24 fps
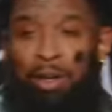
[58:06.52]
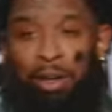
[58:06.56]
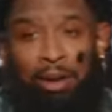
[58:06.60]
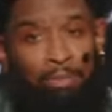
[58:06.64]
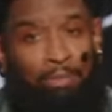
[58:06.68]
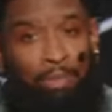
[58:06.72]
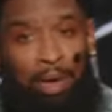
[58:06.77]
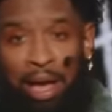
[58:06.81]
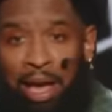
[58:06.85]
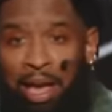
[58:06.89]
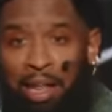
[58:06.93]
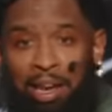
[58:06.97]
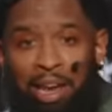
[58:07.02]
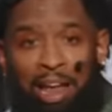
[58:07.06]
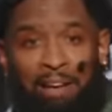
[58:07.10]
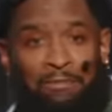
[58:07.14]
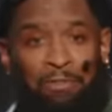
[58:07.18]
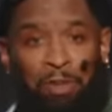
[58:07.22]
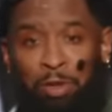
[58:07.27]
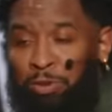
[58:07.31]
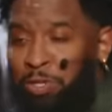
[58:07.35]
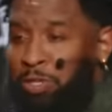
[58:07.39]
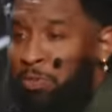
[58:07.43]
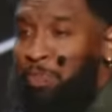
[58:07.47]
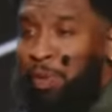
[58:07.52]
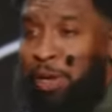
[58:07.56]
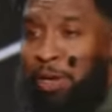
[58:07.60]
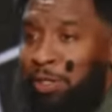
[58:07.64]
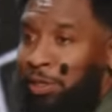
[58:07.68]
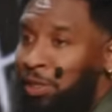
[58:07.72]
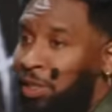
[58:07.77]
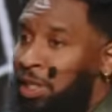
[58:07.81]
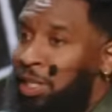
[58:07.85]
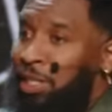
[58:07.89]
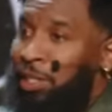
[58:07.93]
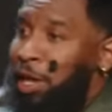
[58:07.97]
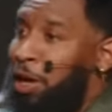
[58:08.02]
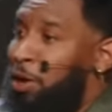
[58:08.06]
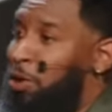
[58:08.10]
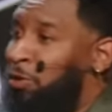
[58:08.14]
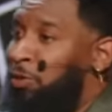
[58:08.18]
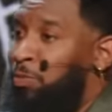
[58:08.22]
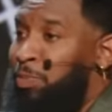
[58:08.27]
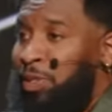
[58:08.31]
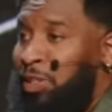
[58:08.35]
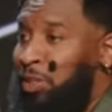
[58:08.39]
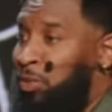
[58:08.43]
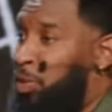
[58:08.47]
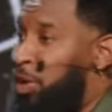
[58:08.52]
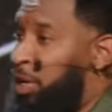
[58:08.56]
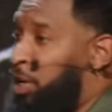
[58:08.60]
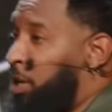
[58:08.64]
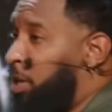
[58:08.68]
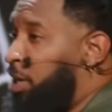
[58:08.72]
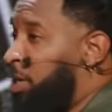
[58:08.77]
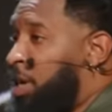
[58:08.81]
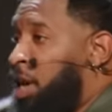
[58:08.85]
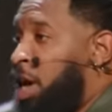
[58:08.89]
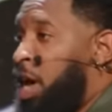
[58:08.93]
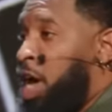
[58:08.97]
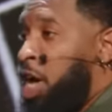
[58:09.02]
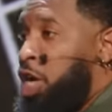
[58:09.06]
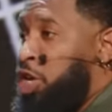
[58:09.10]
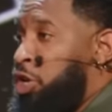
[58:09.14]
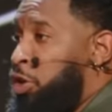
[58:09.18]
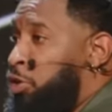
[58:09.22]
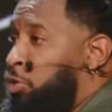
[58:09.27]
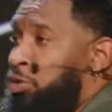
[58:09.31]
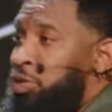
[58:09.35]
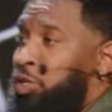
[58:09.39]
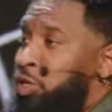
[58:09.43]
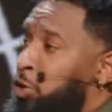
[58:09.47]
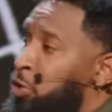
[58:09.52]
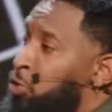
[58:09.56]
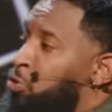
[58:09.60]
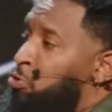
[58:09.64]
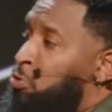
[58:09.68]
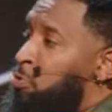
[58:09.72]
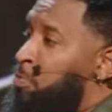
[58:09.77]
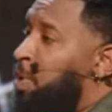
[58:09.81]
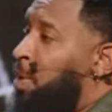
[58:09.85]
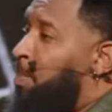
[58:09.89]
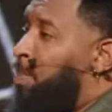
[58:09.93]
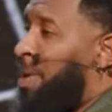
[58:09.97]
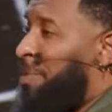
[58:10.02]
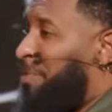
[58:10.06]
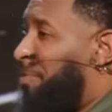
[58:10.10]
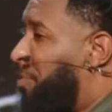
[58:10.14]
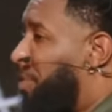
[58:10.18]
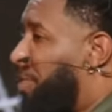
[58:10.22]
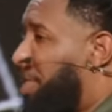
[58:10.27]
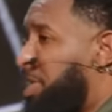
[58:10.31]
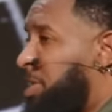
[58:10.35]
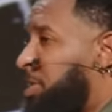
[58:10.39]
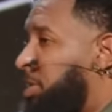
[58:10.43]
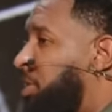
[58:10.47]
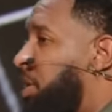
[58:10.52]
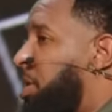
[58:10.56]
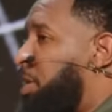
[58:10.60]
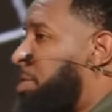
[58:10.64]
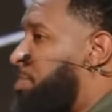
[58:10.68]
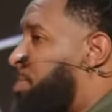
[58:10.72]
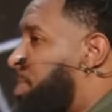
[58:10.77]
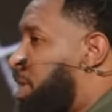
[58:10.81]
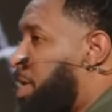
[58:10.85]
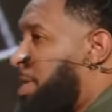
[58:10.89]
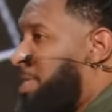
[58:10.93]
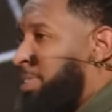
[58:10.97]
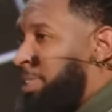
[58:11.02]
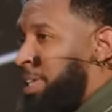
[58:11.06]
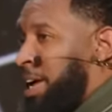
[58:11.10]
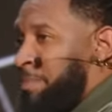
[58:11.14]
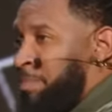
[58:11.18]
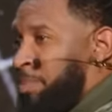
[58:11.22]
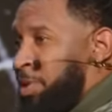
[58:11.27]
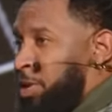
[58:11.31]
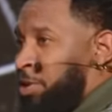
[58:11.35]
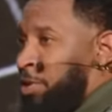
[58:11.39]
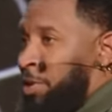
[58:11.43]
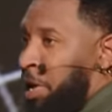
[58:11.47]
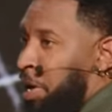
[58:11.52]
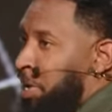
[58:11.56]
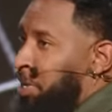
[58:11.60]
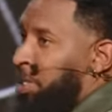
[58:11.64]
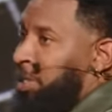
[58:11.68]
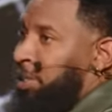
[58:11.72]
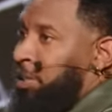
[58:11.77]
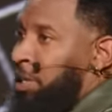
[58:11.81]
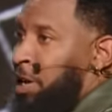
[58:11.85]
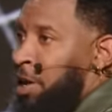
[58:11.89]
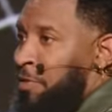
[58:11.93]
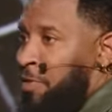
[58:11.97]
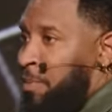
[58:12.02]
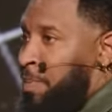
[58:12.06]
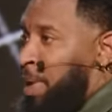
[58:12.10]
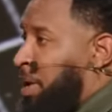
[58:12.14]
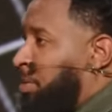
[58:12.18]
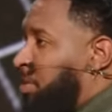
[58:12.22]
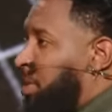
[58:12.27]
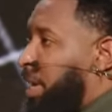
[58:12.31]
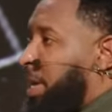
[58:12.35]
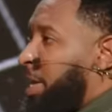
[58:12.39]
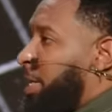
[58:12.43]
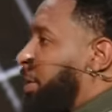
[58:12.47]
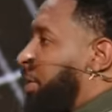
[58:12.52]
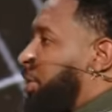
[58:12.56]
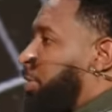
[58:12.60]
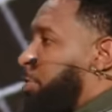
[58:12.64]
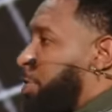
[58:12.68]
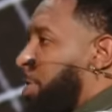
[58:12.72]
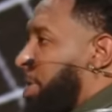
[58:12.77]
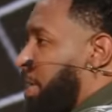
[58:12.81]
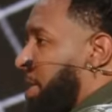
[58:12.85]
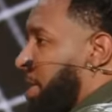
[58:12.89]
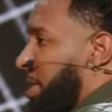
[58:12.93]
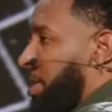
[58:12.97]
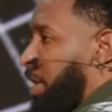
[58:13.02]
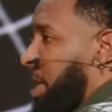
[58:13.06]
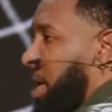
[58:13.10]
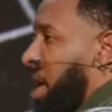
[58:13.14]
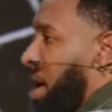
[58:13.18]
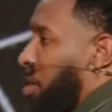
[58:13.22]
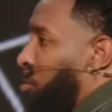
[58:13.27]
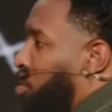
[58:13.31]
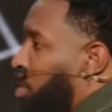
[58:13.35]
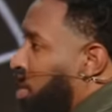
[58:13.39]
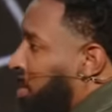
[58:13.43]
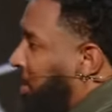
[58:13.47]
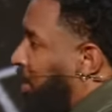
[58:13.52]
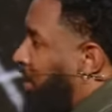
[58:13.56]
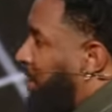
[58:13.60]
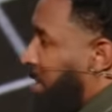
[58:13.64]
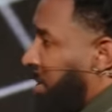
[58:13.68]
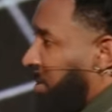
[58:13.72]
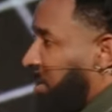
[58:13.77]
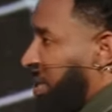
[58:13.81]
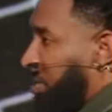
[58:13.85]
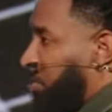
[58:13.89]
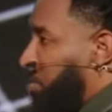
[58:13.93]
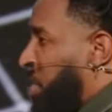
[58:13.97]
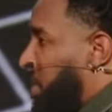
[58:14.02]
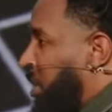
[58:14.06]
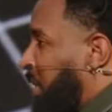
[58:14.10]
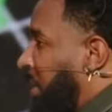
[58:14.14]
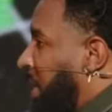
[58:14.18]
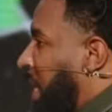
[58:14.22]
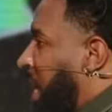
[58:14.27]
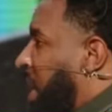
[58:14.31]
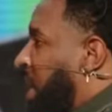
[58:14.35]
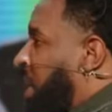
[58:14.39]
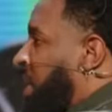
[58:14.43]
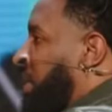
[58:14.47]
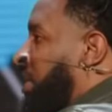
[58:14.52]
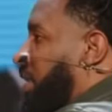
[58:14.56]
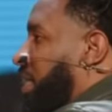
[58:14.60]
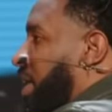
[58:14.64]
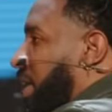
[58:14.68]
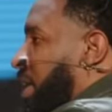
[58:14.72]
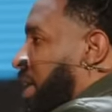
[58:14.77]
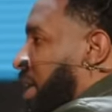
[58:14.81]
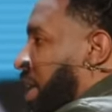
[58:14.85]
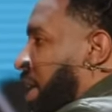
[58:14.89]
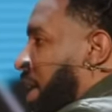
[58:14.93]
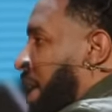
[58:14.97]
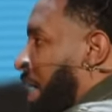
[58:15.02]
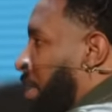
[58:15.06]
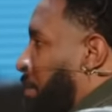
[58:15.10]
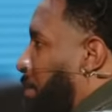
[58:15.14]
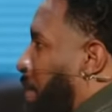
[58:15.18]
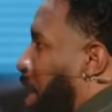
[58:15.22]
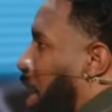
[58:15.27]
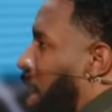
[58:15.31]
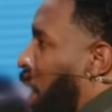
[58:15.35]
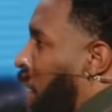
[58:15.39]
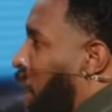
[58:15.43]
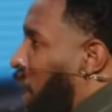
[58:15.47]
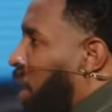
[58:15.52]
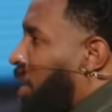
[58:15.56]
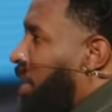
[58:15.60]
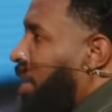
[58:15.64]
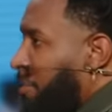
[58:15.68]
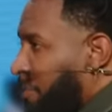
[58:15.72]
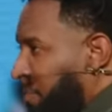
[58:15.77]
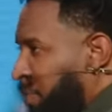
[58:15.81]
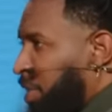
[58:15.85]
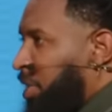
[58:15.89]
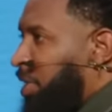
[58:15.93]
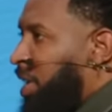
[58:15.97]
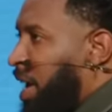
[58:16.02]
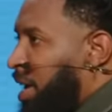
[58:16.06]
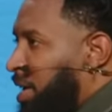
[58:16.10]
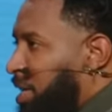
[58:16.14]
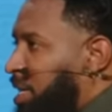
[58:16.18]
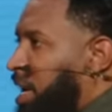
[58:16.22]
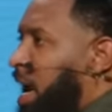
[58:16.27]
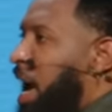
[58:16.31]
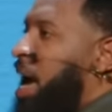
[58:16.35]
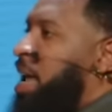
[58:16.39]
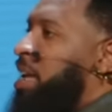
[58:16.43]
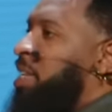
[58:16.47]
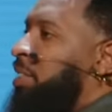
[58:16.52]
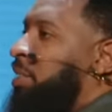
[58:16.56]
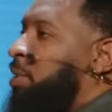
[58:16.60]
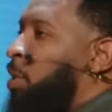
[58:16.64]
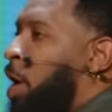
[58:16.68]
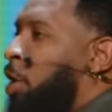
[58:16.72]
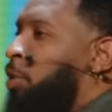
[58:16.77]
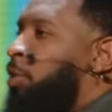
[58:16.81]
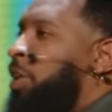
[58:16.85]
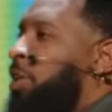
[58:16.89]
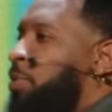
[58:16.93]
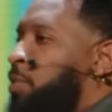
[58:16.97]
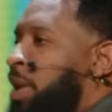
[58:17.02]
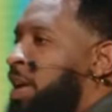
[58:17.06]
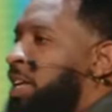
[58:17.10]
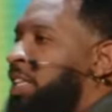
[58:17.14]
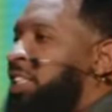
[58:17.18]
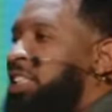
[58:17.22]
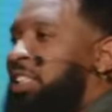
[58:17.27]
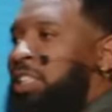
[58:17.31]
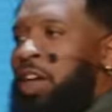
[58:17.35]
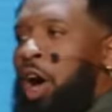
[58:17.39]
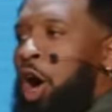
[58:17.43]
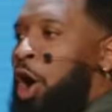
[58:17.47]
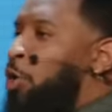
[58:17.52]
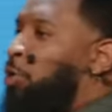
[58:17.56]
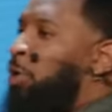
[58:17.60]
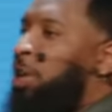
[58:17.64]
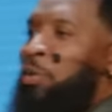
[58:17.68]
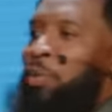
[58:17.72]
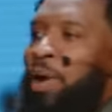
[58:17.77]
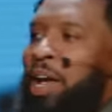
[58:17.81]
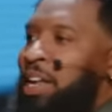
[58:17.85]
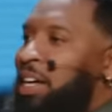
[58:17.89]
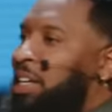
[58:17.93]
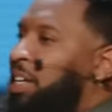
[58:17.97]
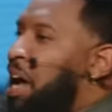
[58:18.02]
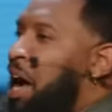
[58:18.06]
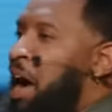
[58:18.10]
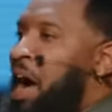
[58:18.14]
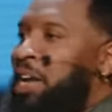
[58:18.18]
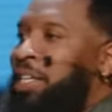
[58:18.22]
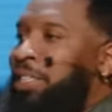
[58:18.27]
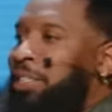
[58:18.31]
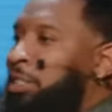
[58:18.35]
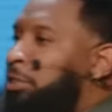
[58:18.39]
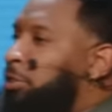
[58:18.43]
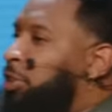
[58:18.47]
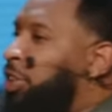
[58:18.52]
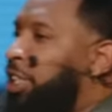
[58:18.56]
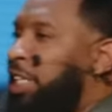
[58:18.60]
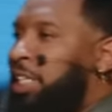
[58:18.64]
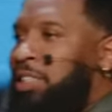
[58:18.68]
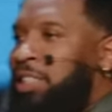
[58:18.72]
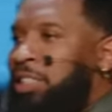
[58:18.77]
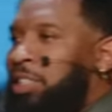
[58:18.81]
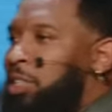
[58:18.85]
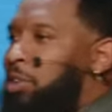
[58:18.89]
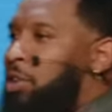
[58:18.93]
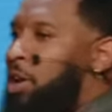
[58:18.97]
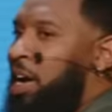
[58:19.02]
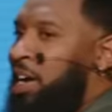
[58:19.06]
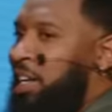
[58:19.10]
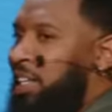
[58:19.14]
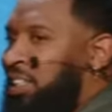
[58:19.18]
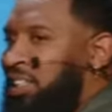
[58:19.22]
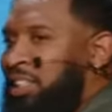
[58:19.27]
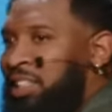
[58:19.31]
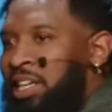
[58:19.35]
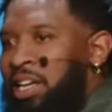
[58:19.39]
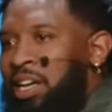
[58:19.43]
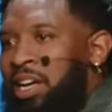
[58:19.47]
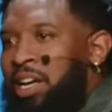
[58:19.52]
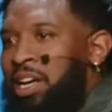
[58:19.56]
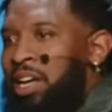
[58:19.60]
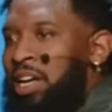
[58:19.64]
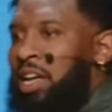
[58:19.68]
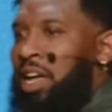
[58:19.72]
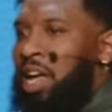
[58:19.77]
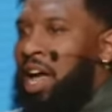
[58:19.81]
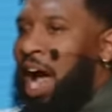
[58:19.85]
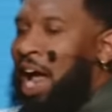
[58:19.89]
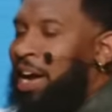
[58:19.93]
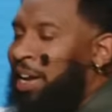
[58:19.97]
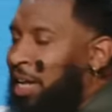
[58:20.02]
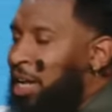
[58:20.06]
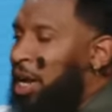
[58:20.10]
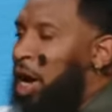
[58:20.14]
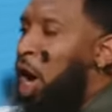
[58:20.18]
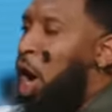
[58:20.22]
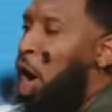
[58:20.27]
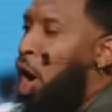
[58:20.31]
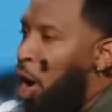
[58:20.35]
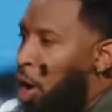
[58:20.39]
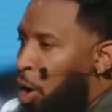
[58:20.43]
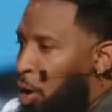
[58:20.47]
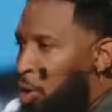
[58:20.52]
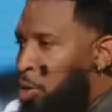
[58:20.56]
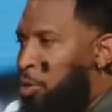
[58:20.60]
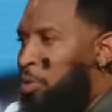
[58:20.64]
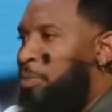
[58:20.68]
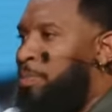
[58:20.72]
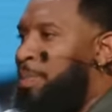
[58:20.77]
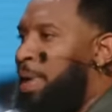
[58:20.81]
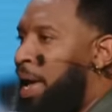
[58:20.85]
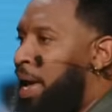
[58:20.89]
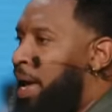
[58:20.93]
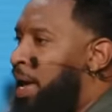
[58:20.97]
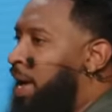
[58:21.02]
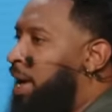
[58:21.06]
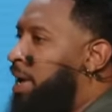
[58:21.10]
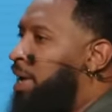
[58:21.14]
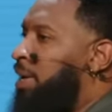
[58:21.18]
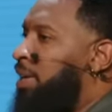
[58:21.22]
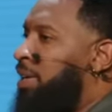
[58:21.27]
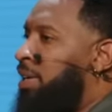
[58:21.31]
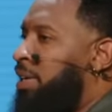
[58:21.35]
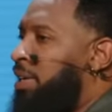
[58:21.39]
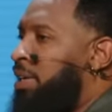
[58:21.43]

here, man, and I feel spiritually lost between YouTube and my friends telling me all type of crazy stuff about the history and what's this and what's that. In my heart, I feel like God is the only way. The only way to God is through Jesus Christ. I need a home, man.